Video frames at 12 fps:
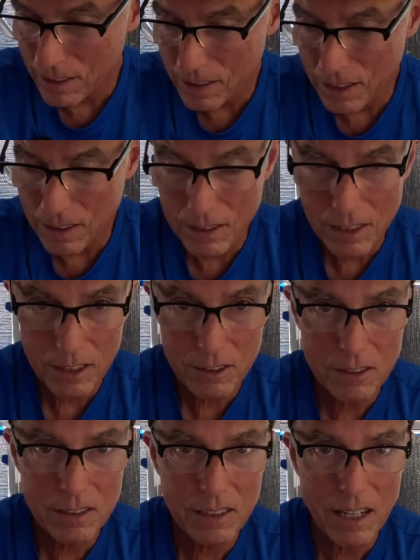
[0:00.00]
in Denton,
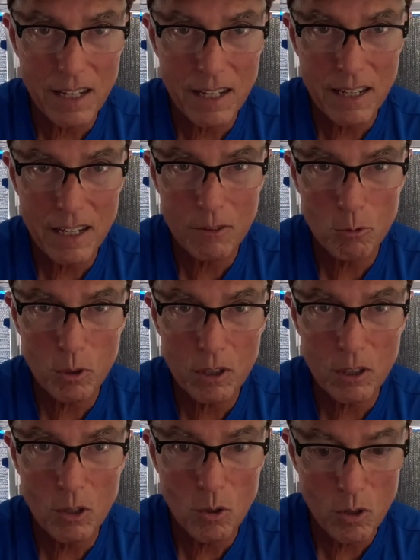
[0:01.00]
Texas, and we're
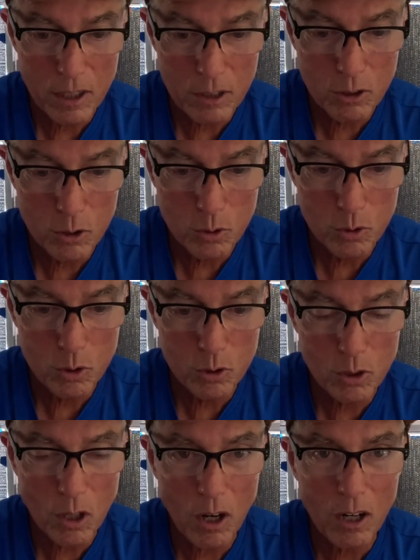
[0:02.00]
going to
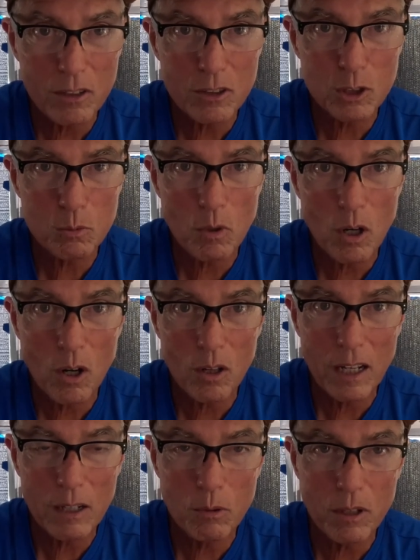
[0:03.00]
start small
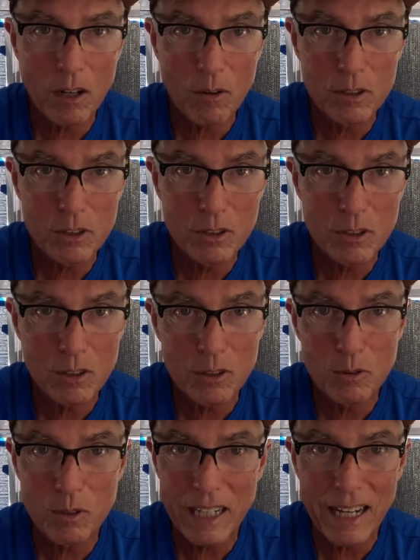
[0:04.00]
like we always
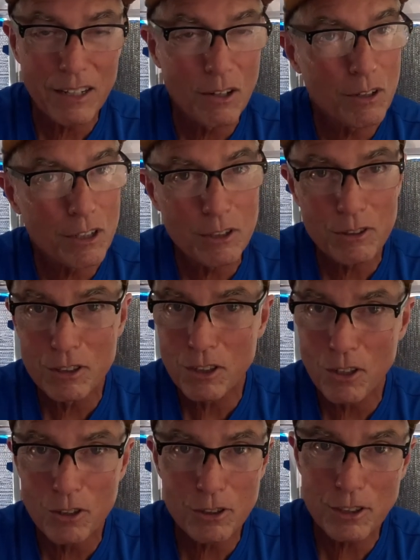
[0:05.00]
do. We got no cute
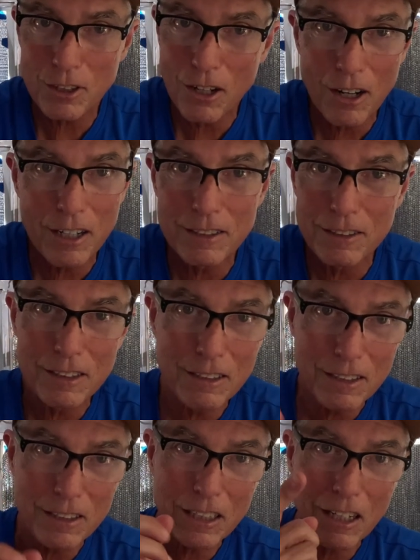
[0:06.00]
girls, sorry. You can
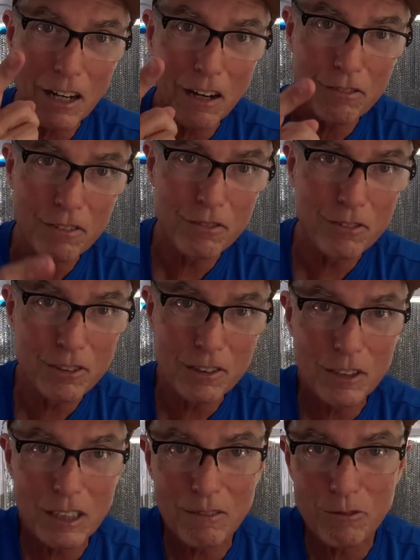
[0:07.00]
click off if you're
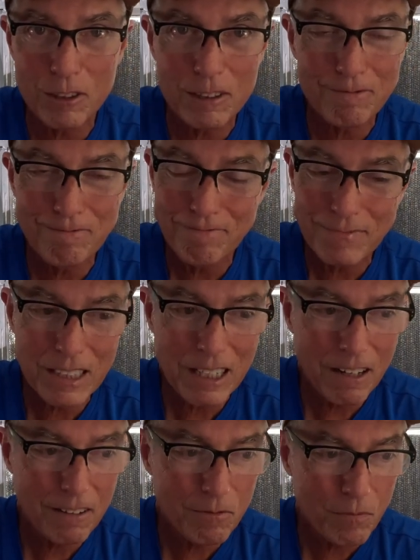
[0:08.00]
looking for,
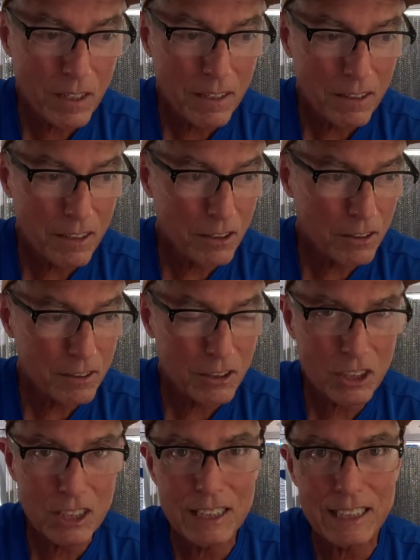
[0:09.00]
a little
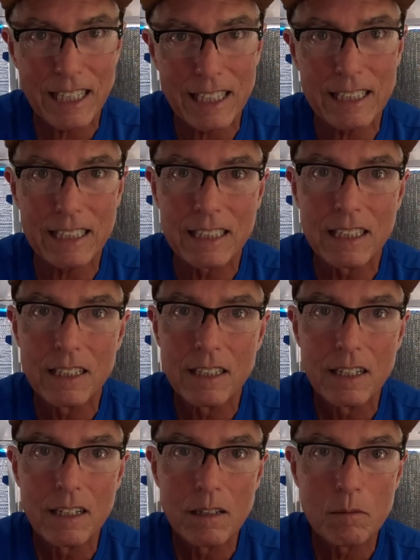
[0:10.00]
cheesecake.
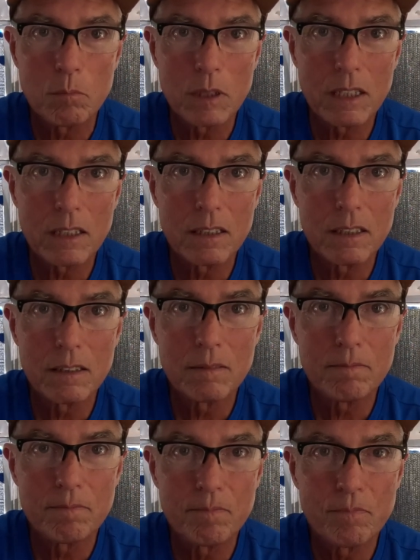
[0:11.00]
But
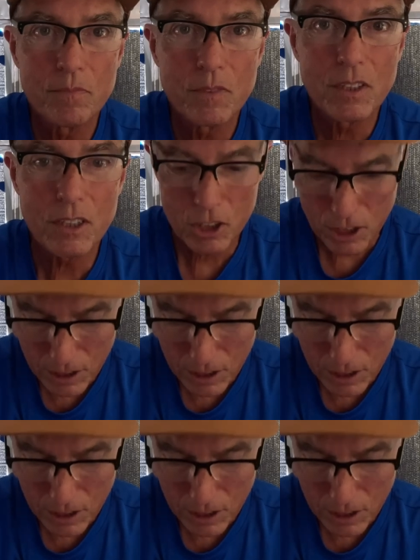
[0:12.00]
this